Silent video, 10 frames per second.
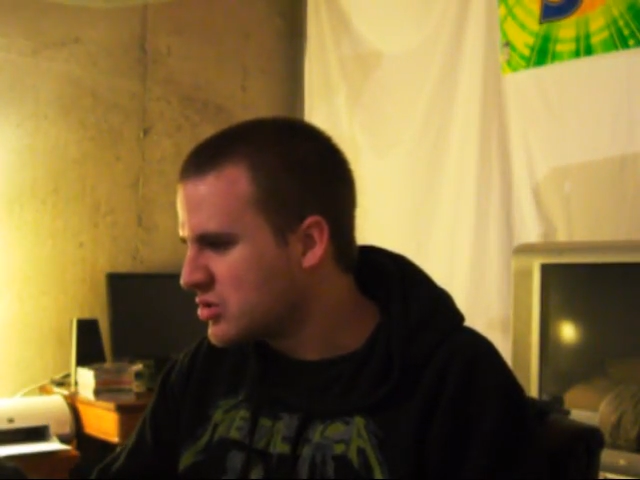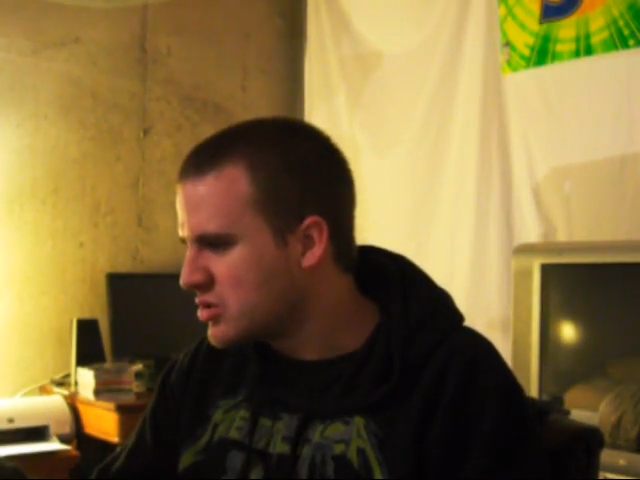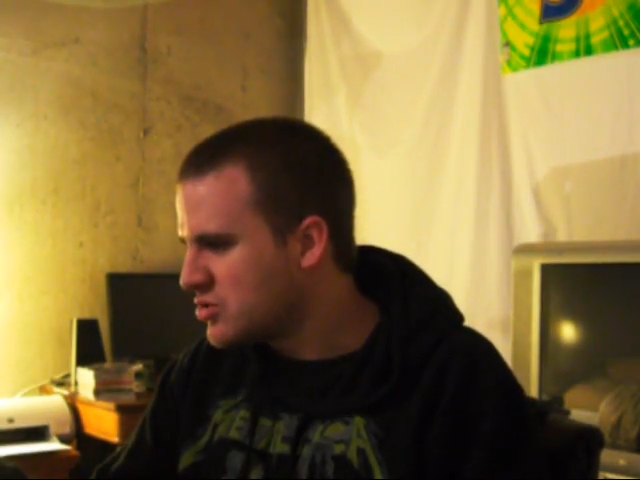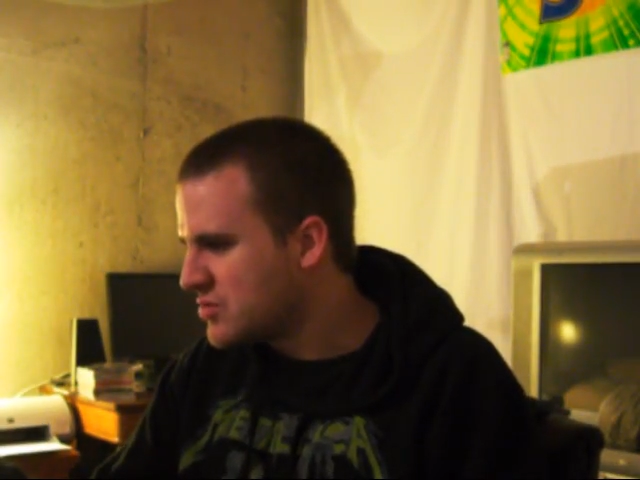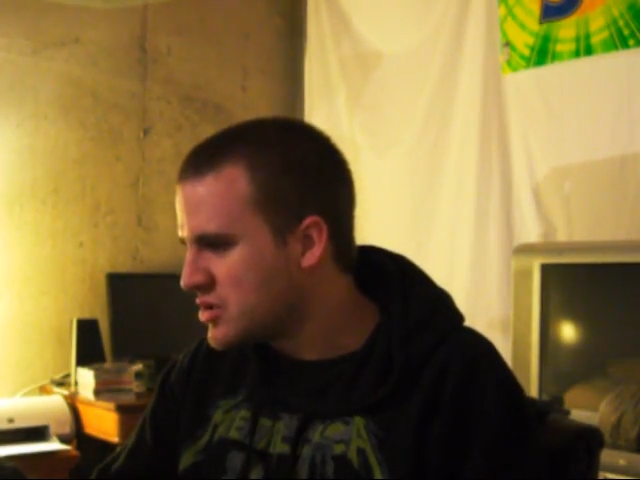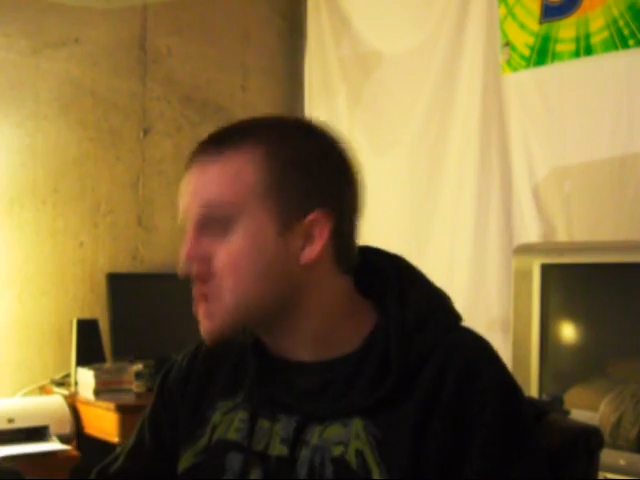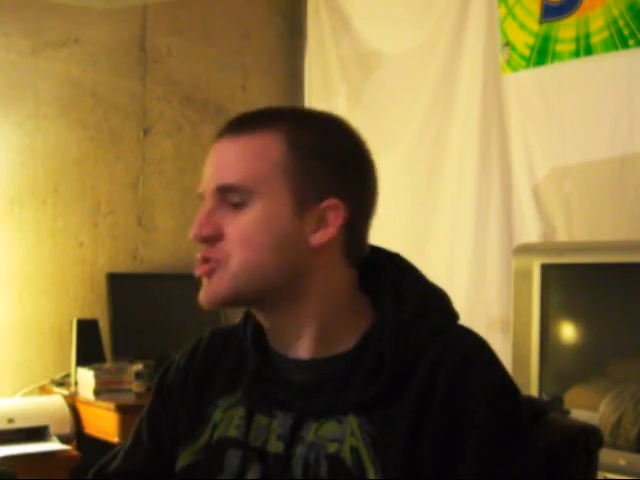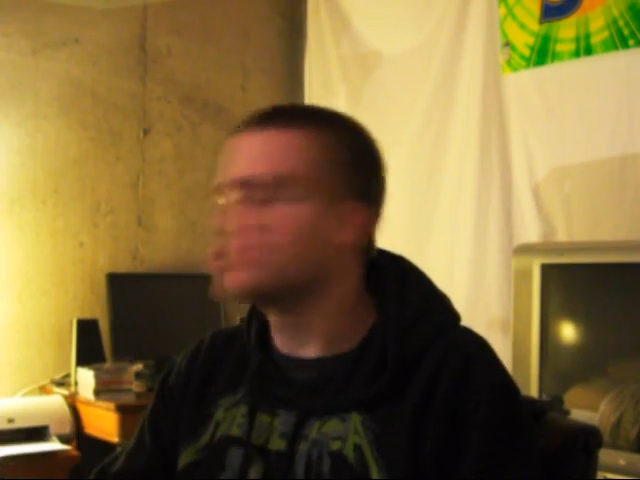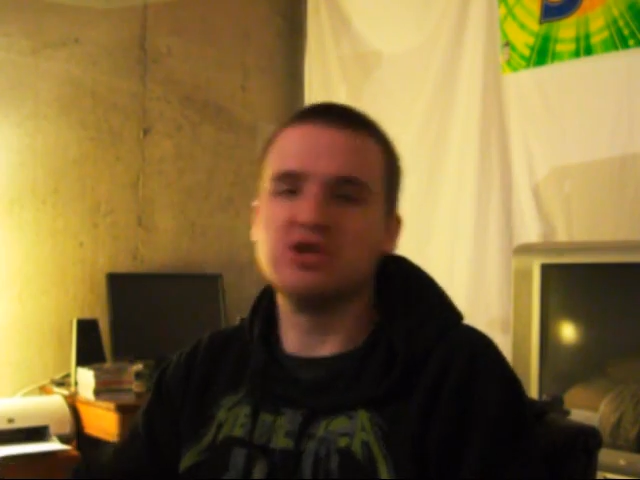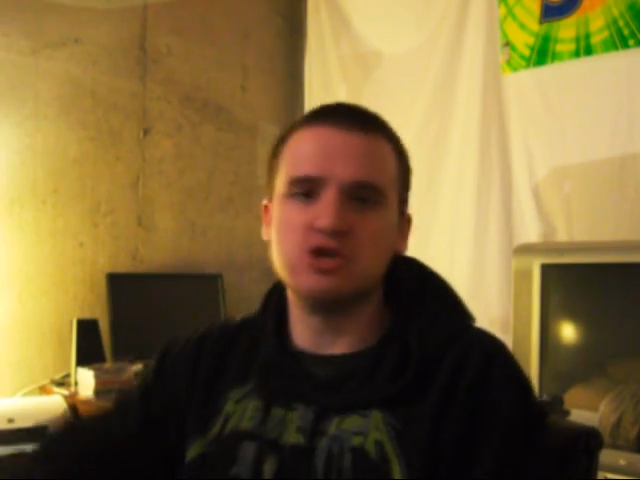Did you?
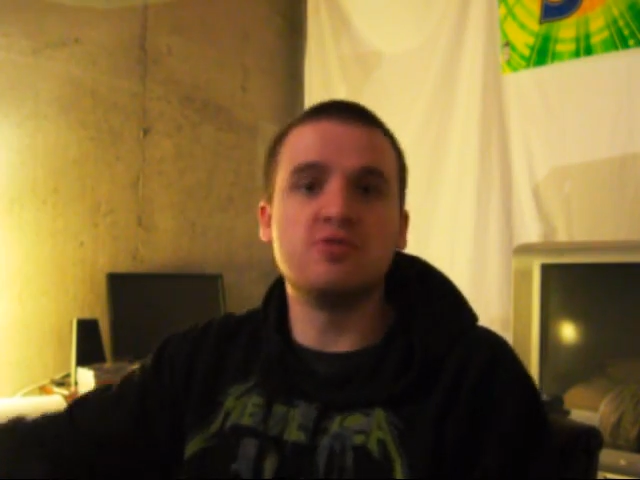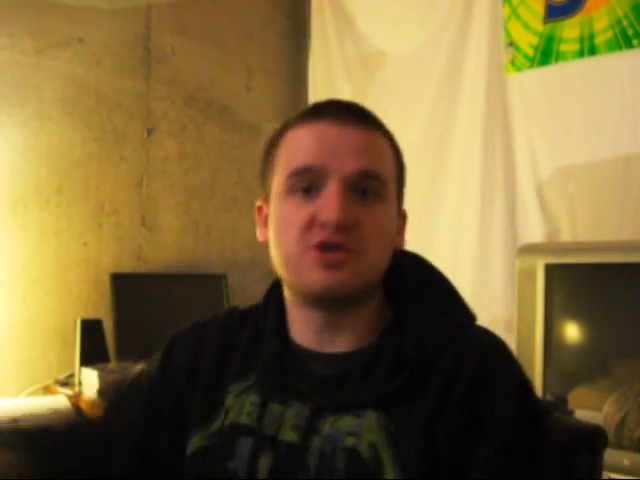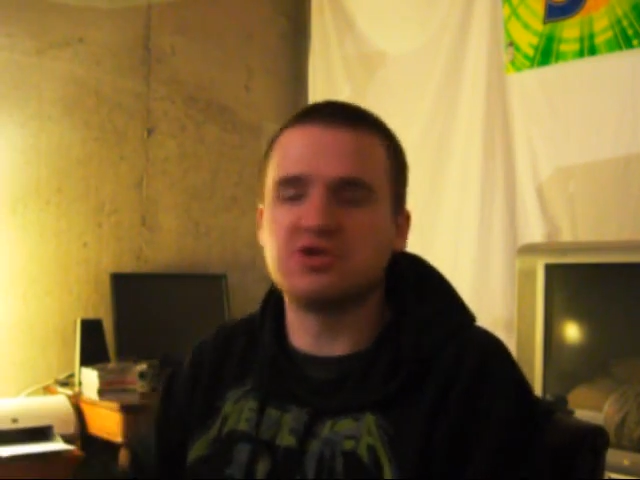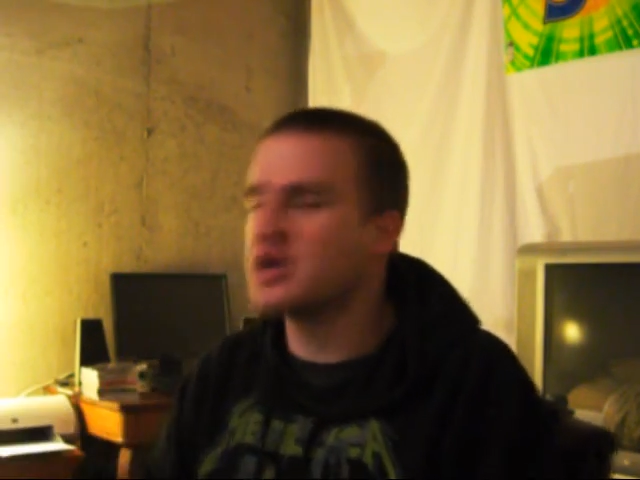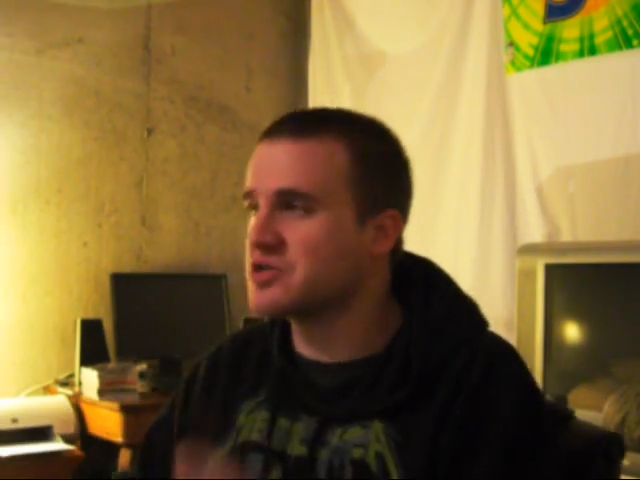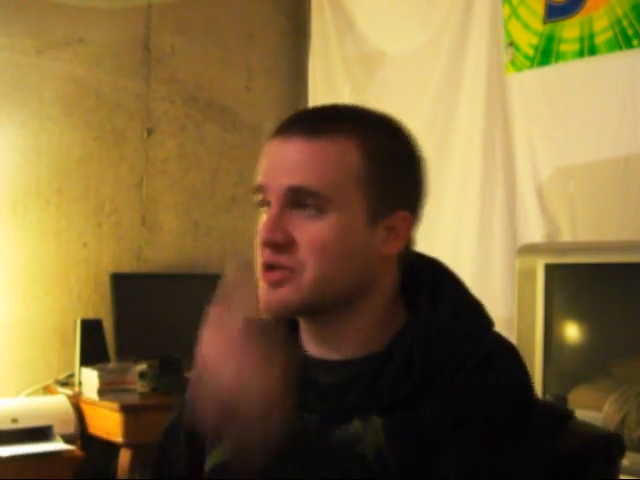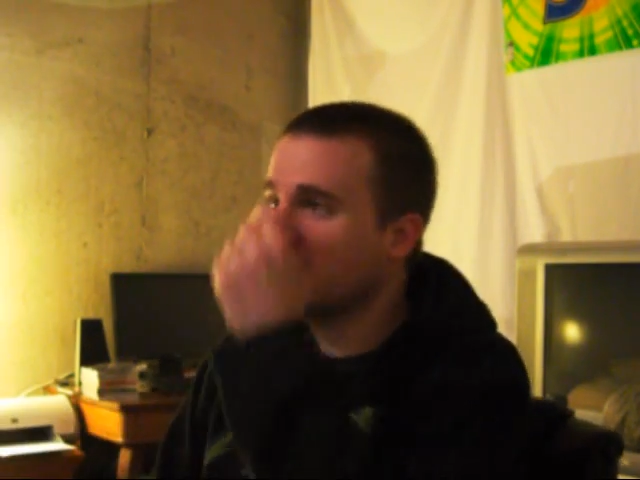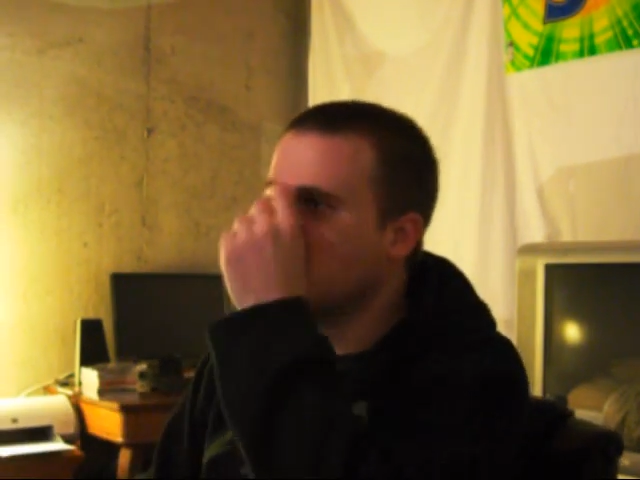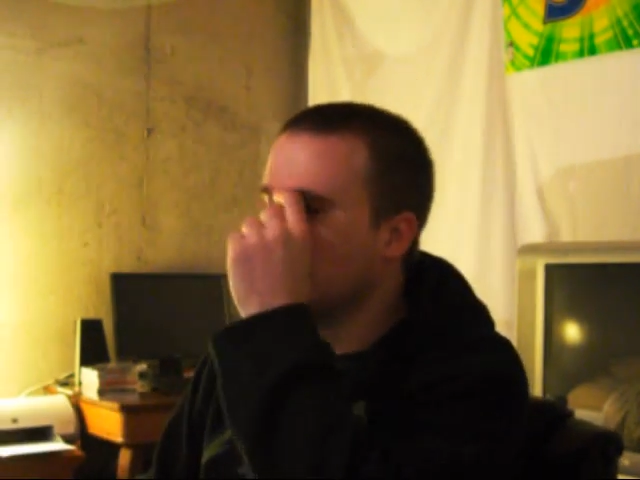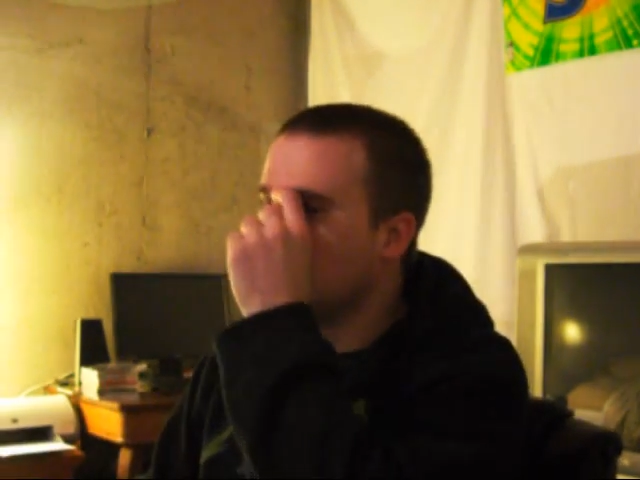Yes, you did. You mentioned Iceland.